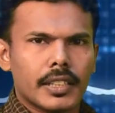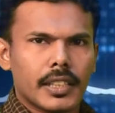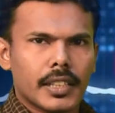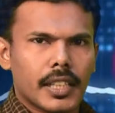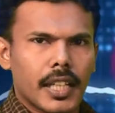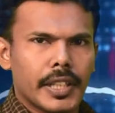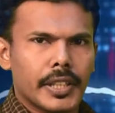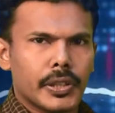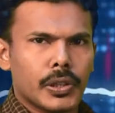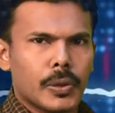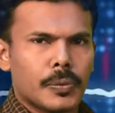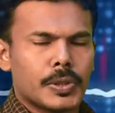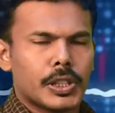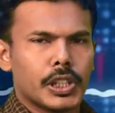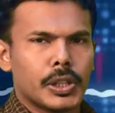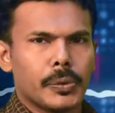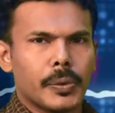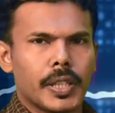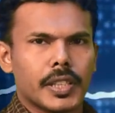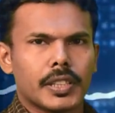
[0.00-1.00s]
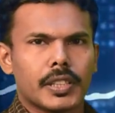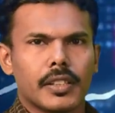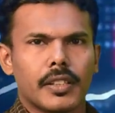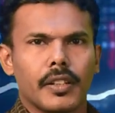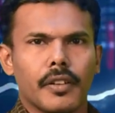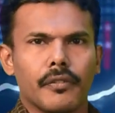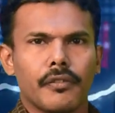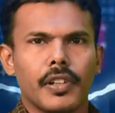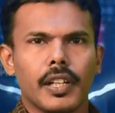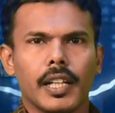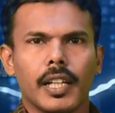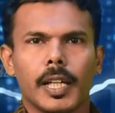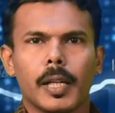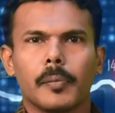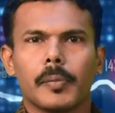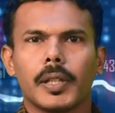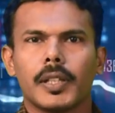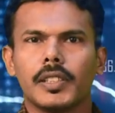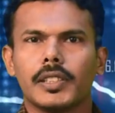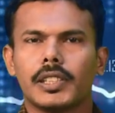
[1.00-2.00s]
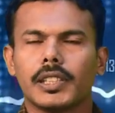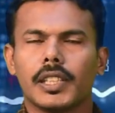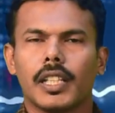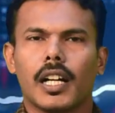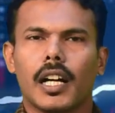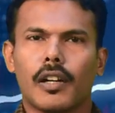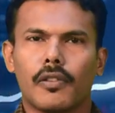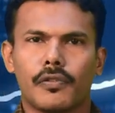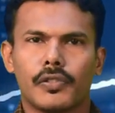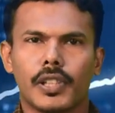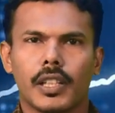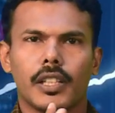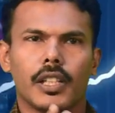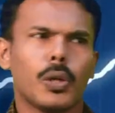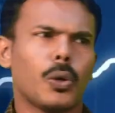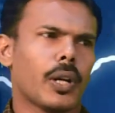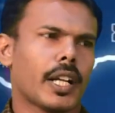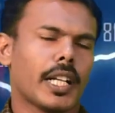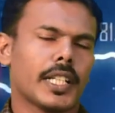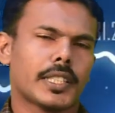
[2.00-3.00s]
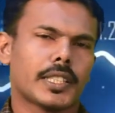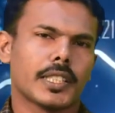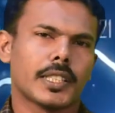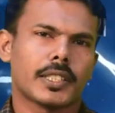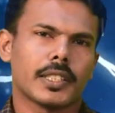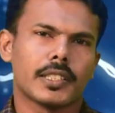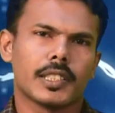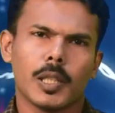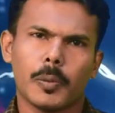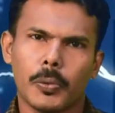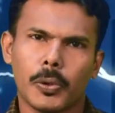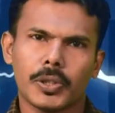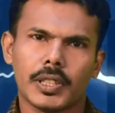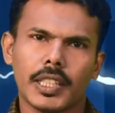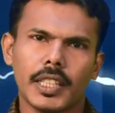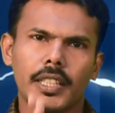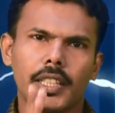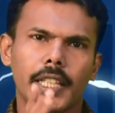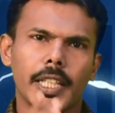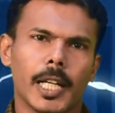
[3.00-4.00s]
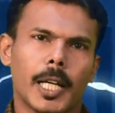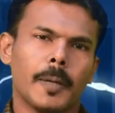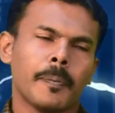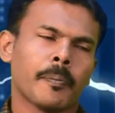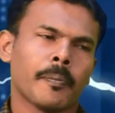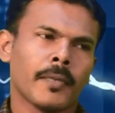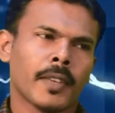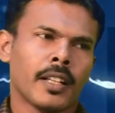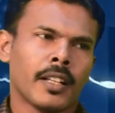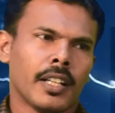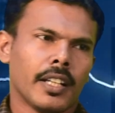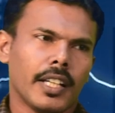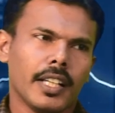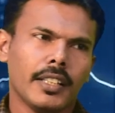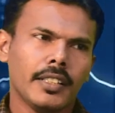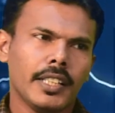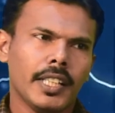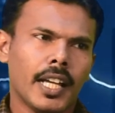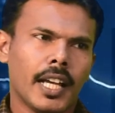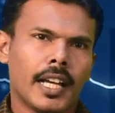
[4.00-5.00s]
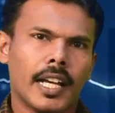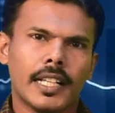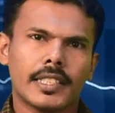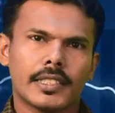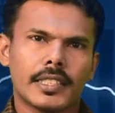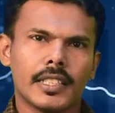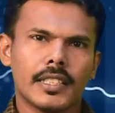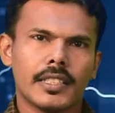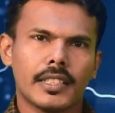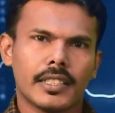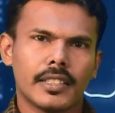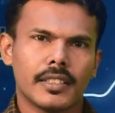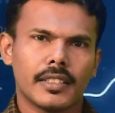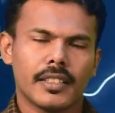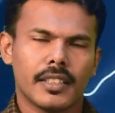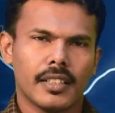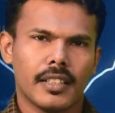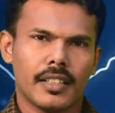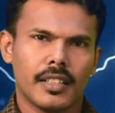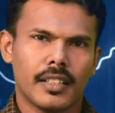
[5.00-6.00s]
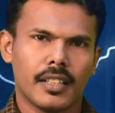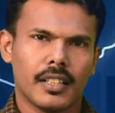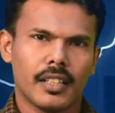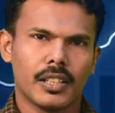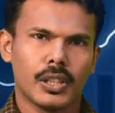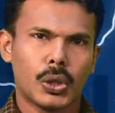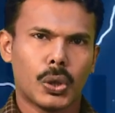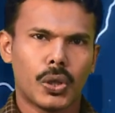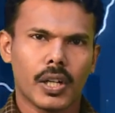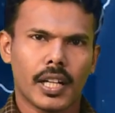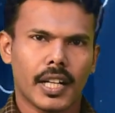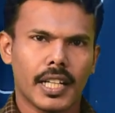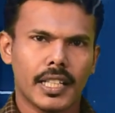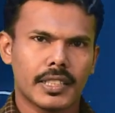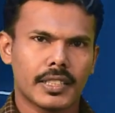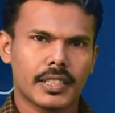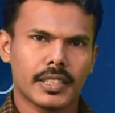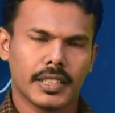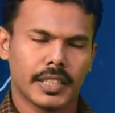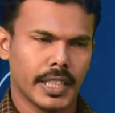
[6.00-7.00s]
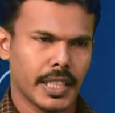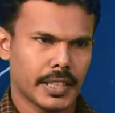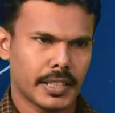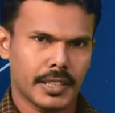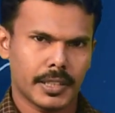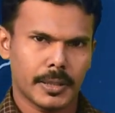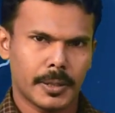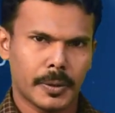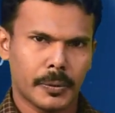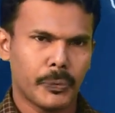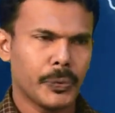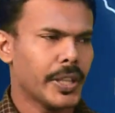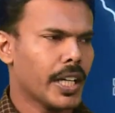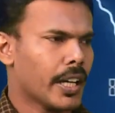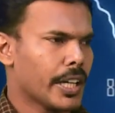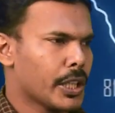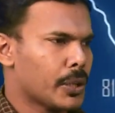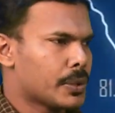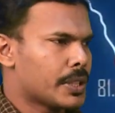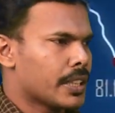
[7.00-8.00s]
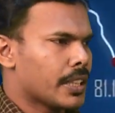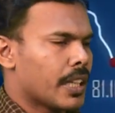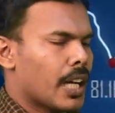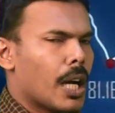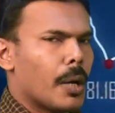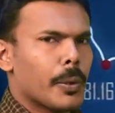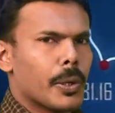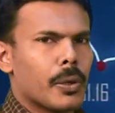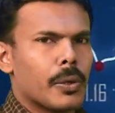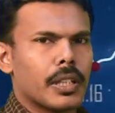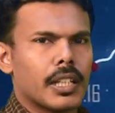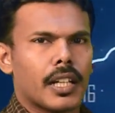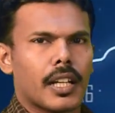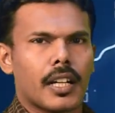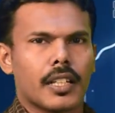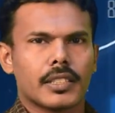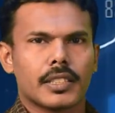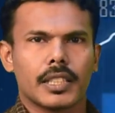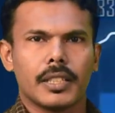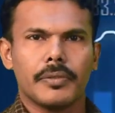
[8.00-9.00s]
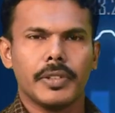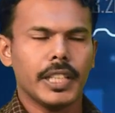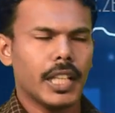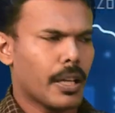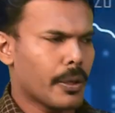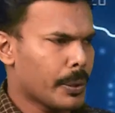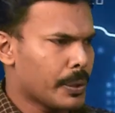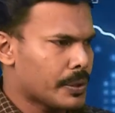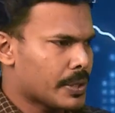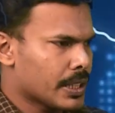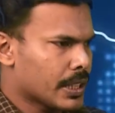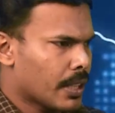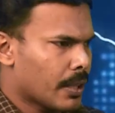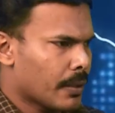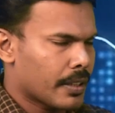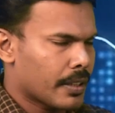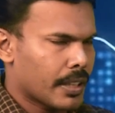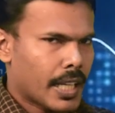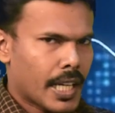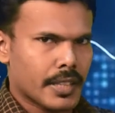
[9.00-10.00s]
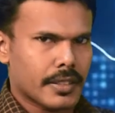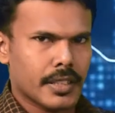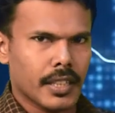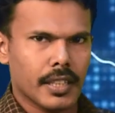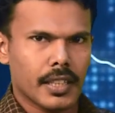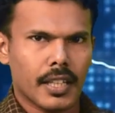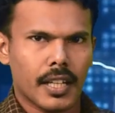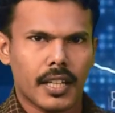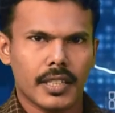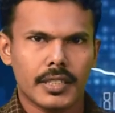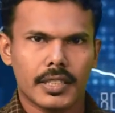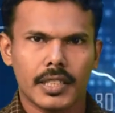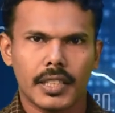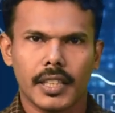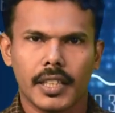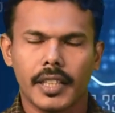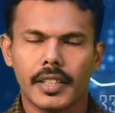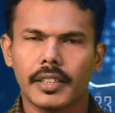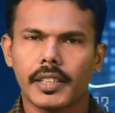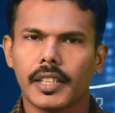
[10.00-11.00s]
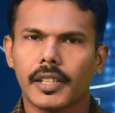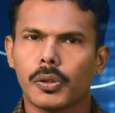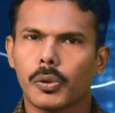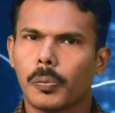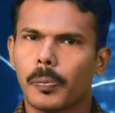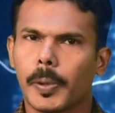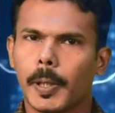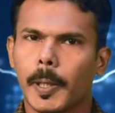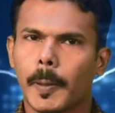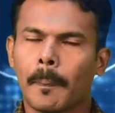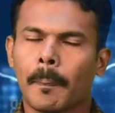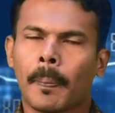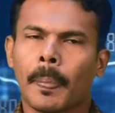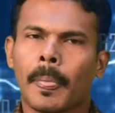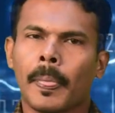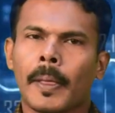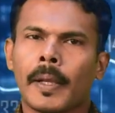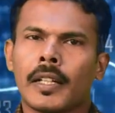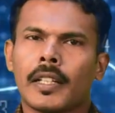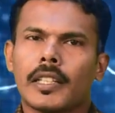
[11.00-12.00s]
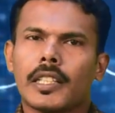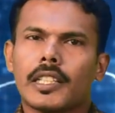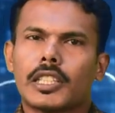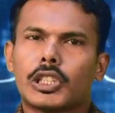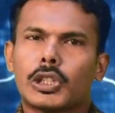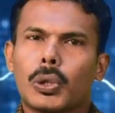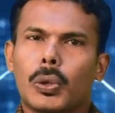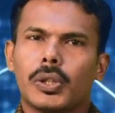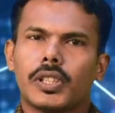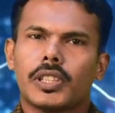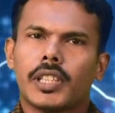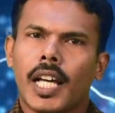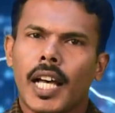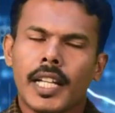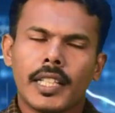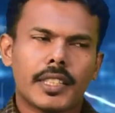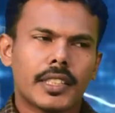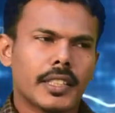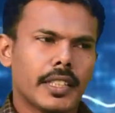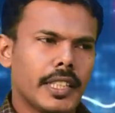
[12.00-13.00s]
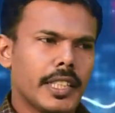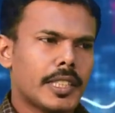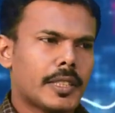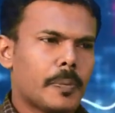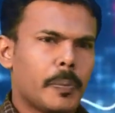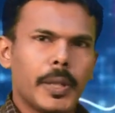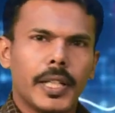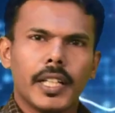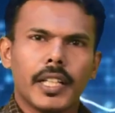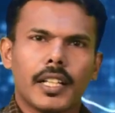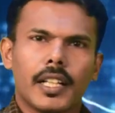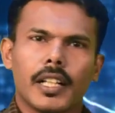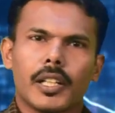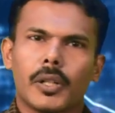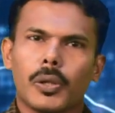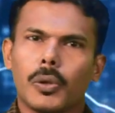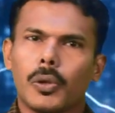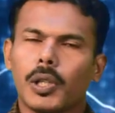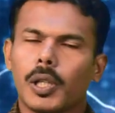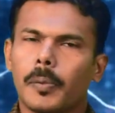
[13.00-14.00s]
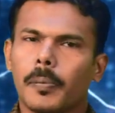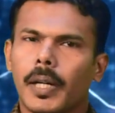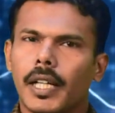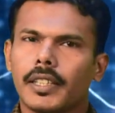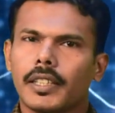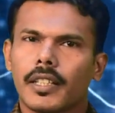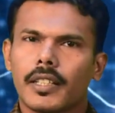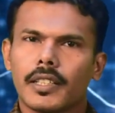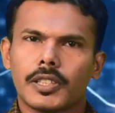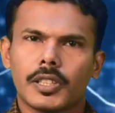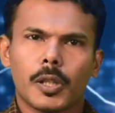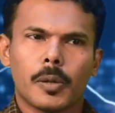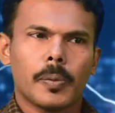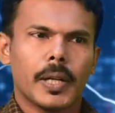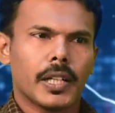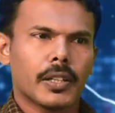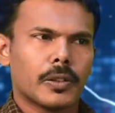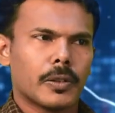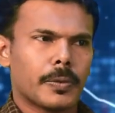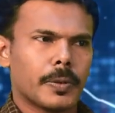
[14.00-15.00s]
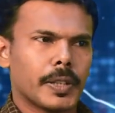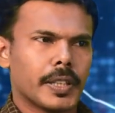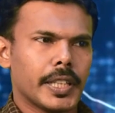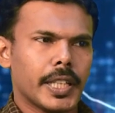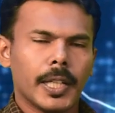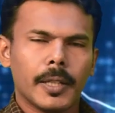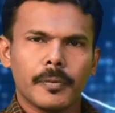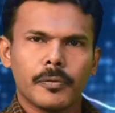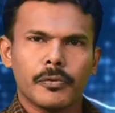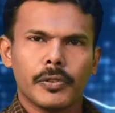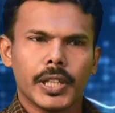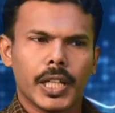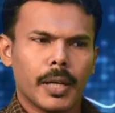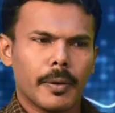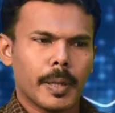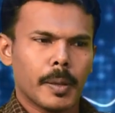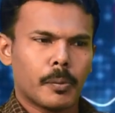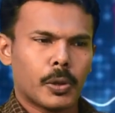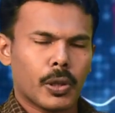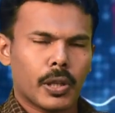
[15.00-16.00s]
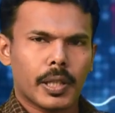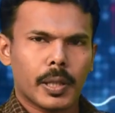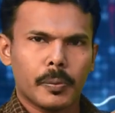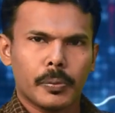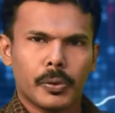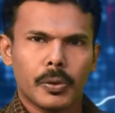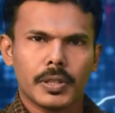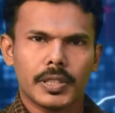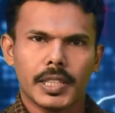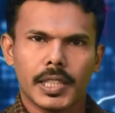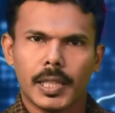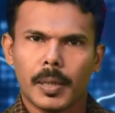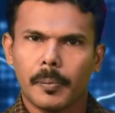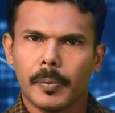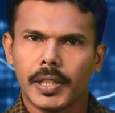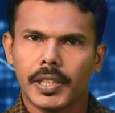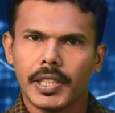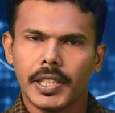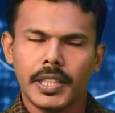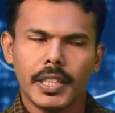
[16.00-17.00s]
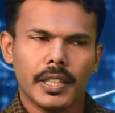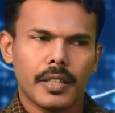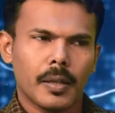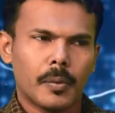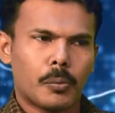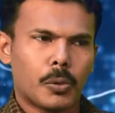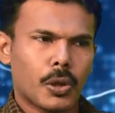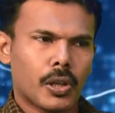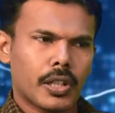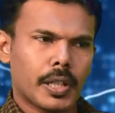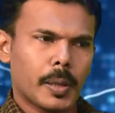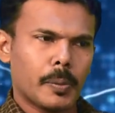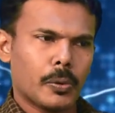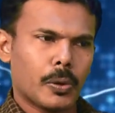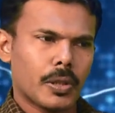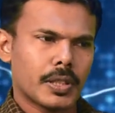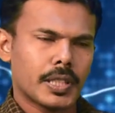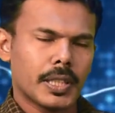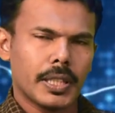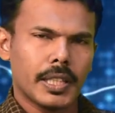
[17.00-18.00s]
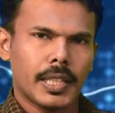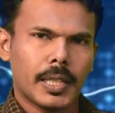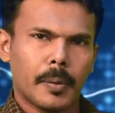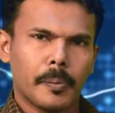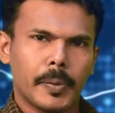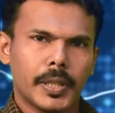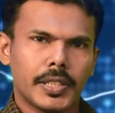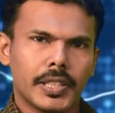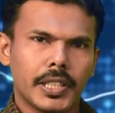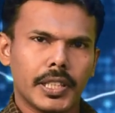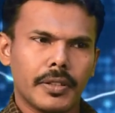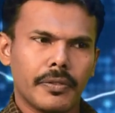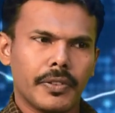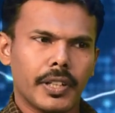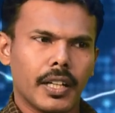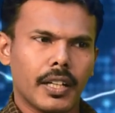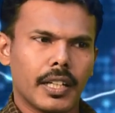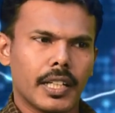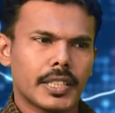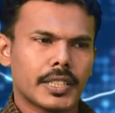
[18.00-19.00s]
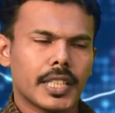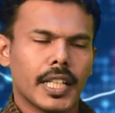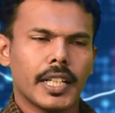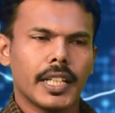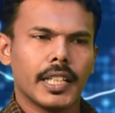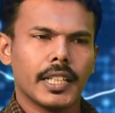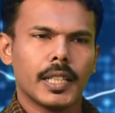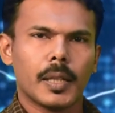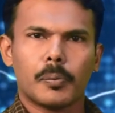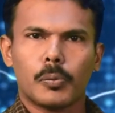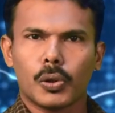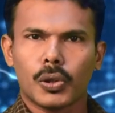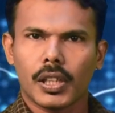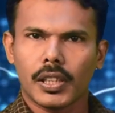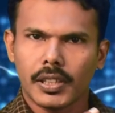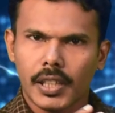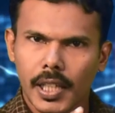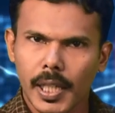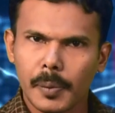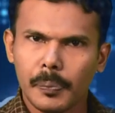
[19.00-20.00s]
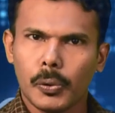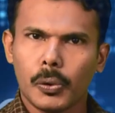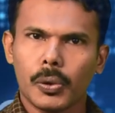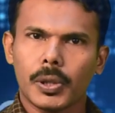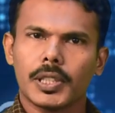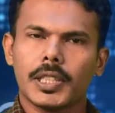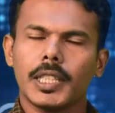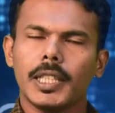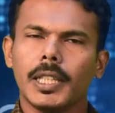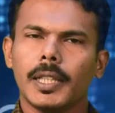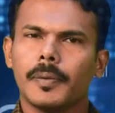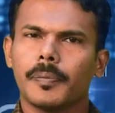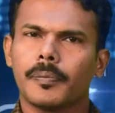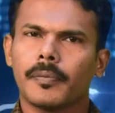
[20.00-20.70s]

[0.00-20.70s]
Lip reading: kind of situation will emerge after dollarization. Suppose India hasn't dollarized yet. We are using our own currency. We are using national currency, Indian rupee. So that is being controlled by the Reserve Bank of India. We have a monetary policy committee. Monetary policy committee will decide the monetary policy,